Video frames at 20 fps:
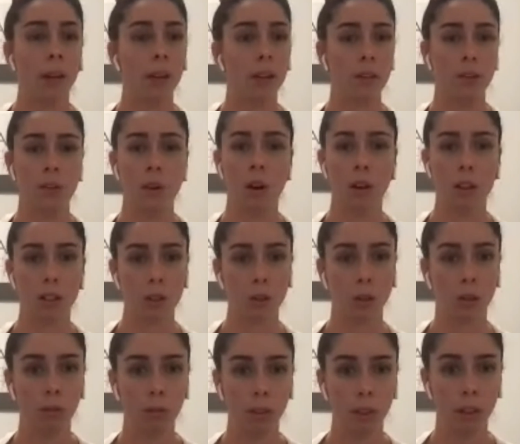Not
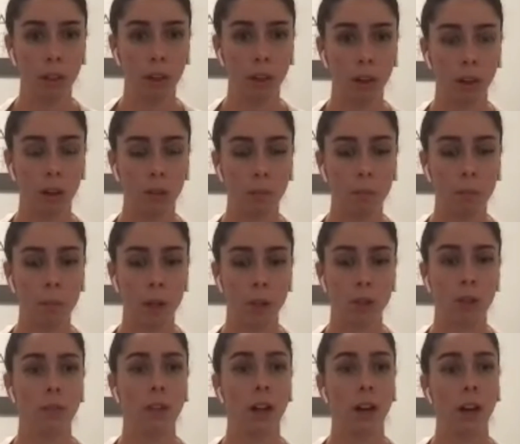solving
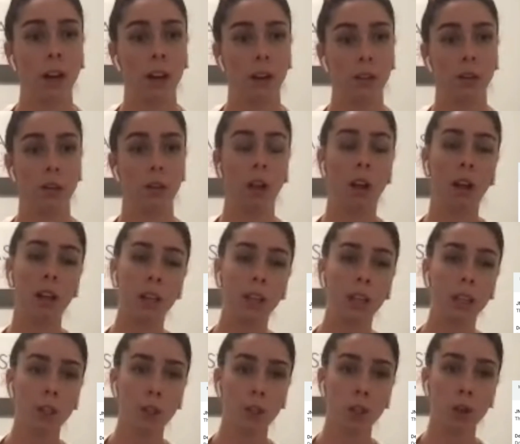much of that
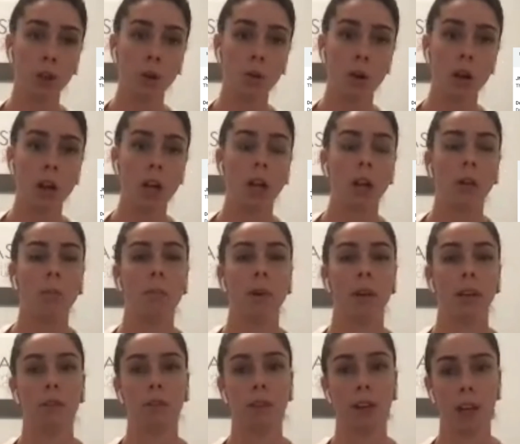underlying issue,
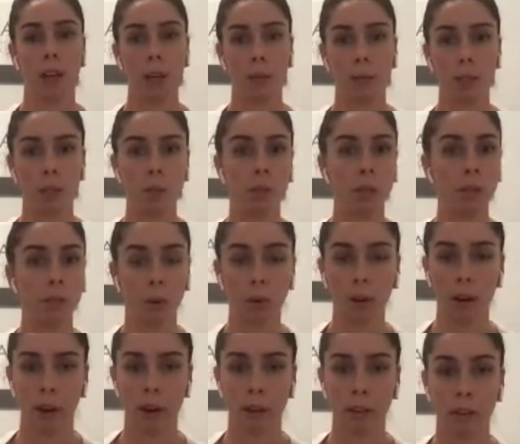but if it helps you be more
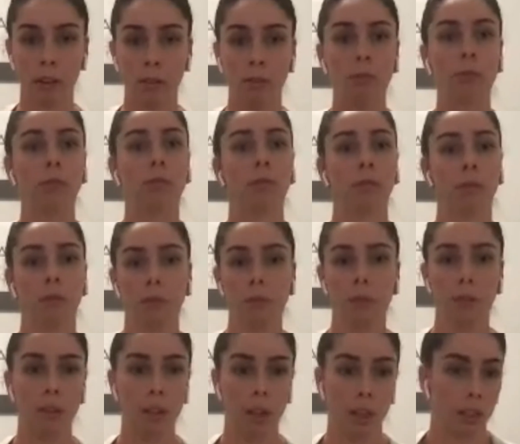active,
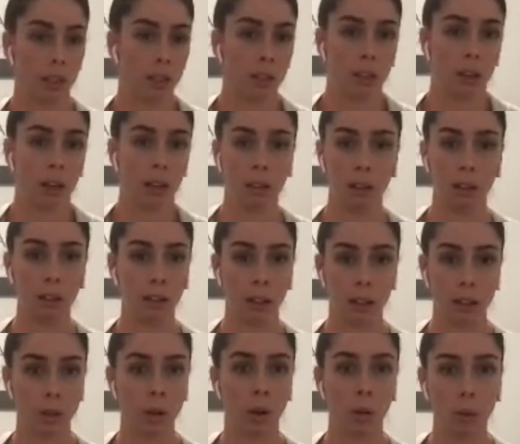I think
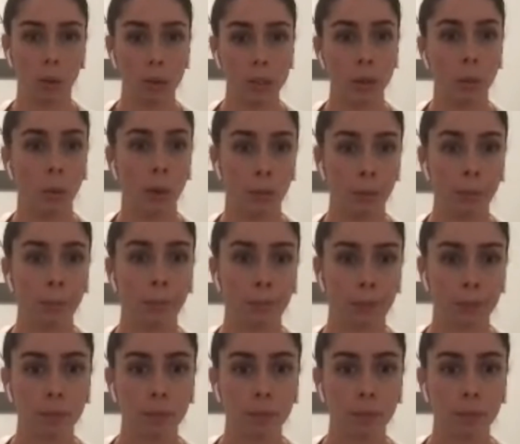that's always a win.